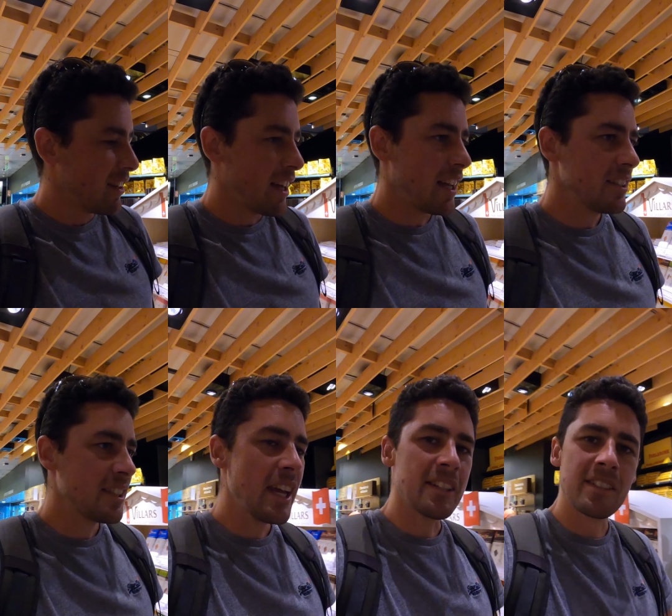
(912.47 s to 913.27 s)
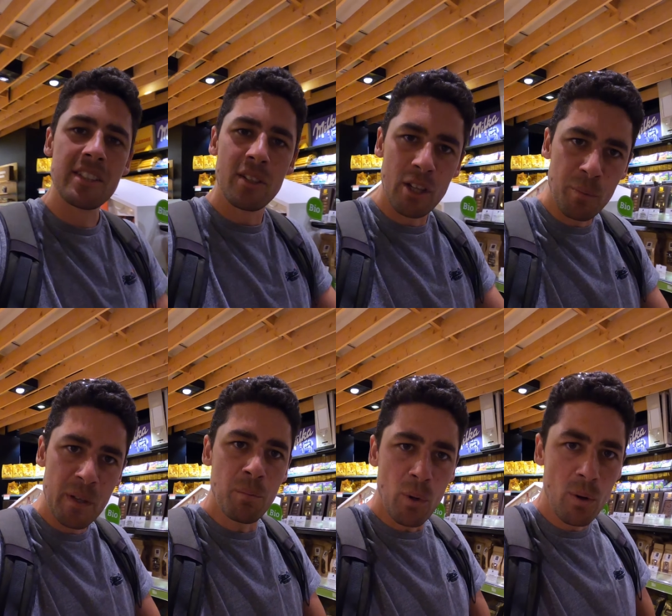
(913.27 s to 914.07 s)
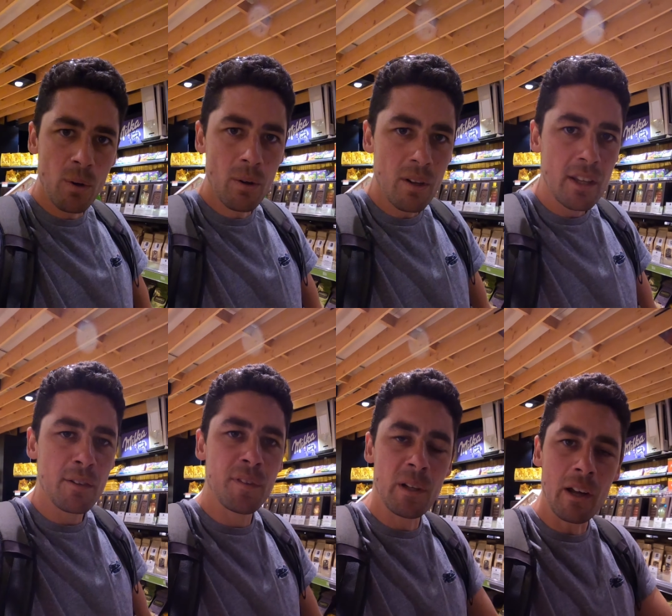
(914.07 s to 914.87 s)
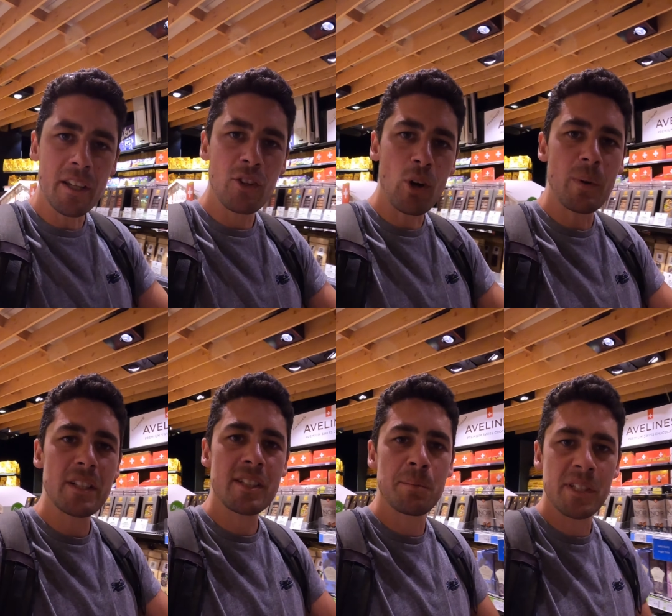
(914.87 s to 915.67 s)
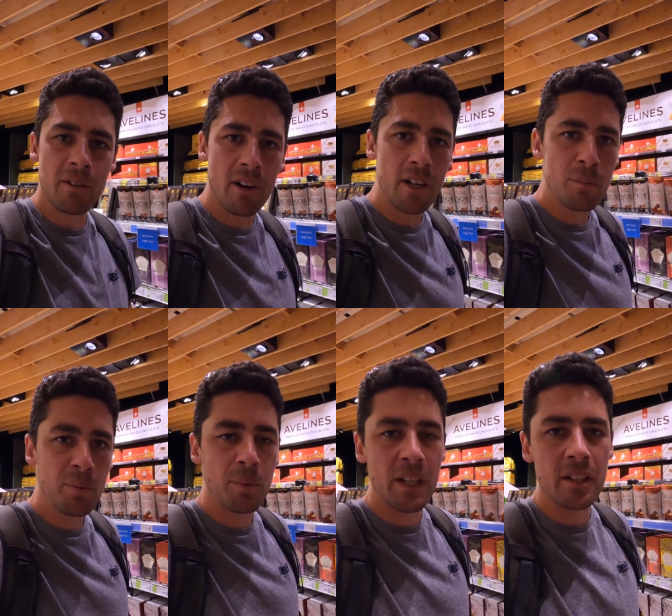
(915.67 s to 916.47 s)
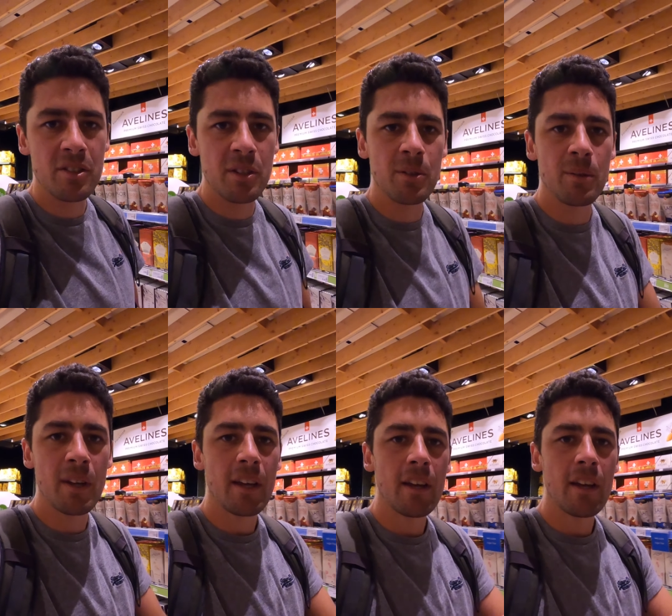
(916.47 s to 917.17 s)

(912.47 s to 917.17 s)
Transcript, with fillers: And yes, so there'll be more. If you like, comment, subscribe. We're going to do...